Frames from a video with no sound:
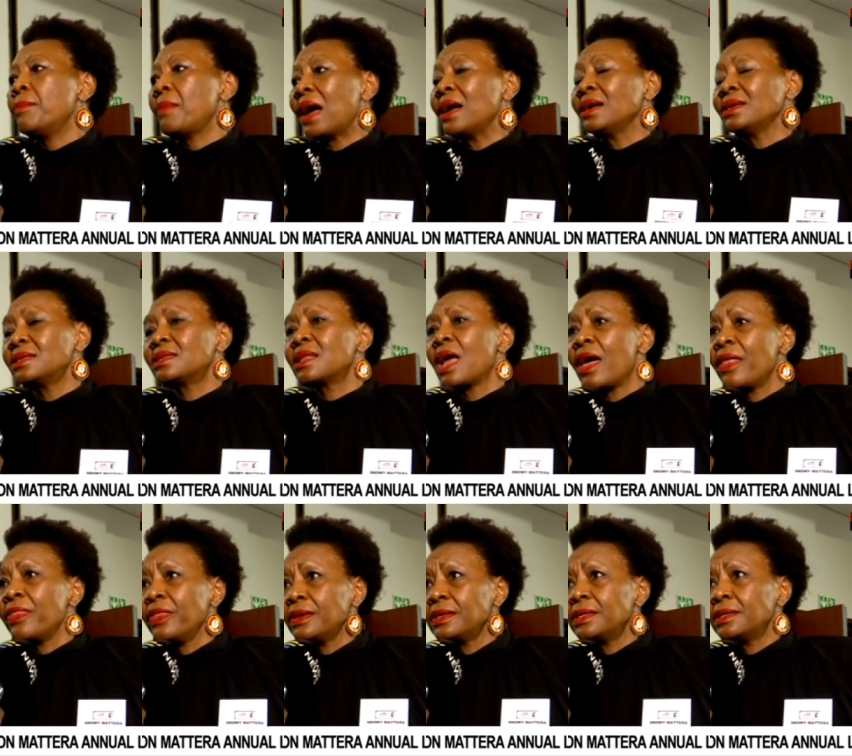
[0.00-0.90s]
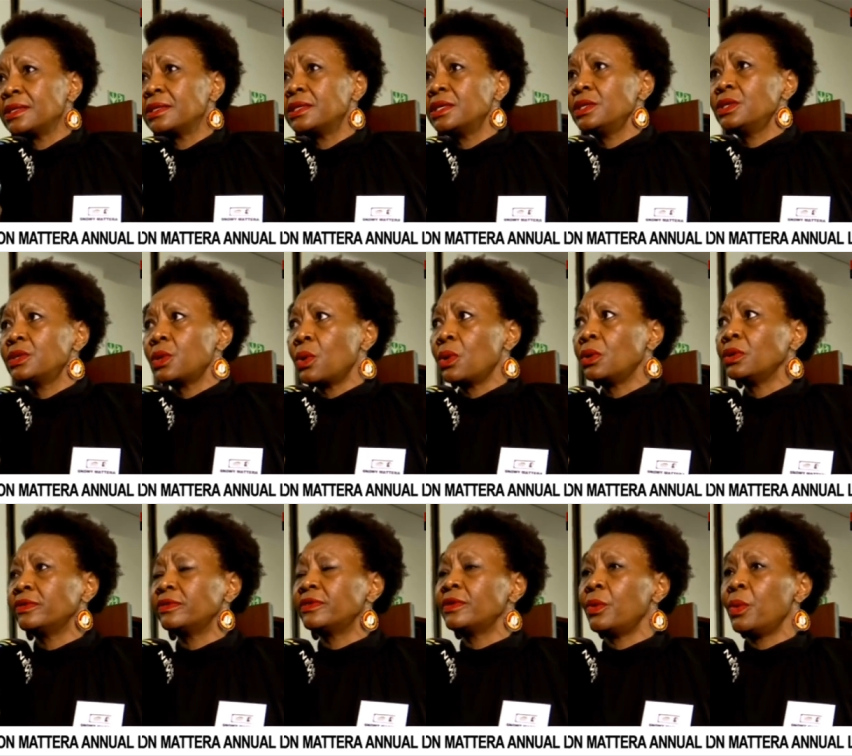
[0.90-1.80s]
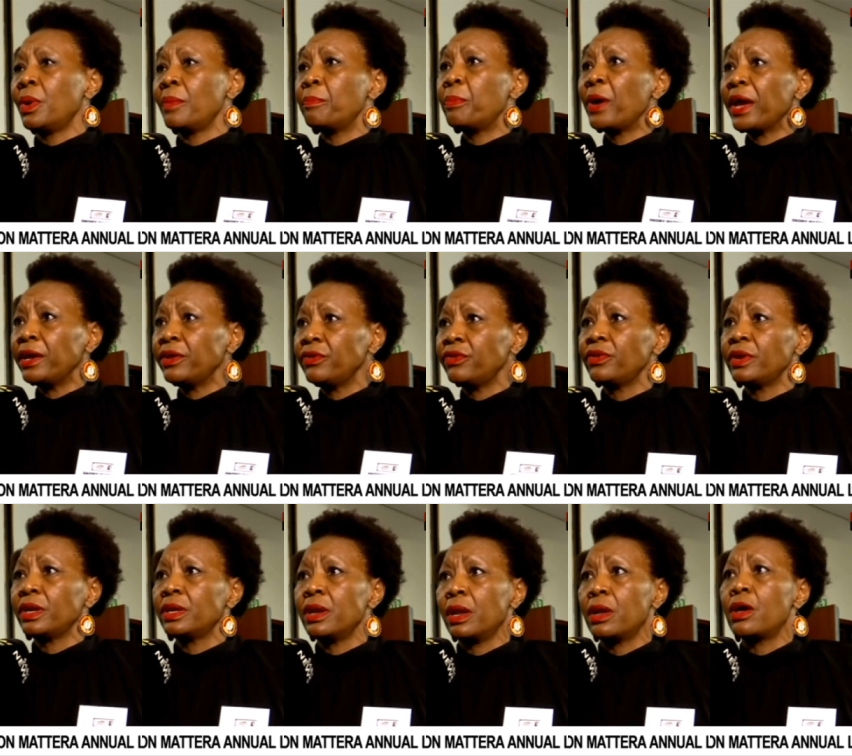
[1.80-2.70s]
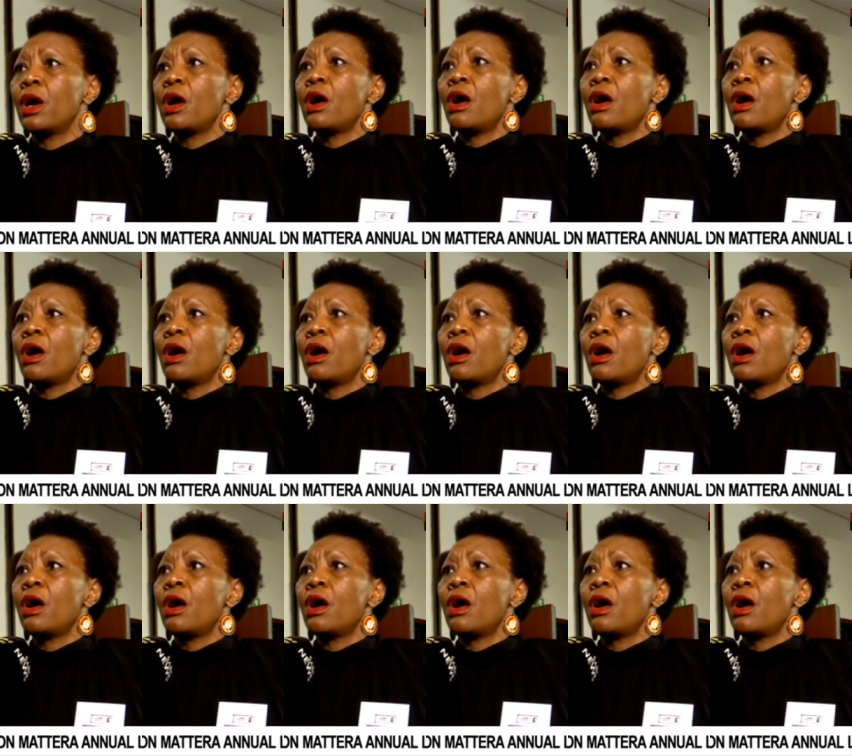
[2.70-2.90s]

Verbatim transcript: Amongst others, he's also a patron